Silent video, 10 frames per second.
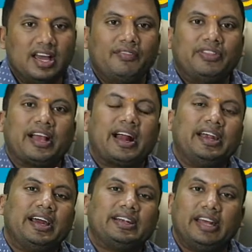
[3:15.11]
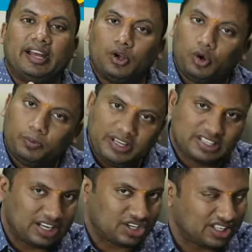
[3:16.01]
they conduct a group
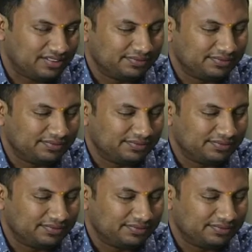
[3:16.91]
discussion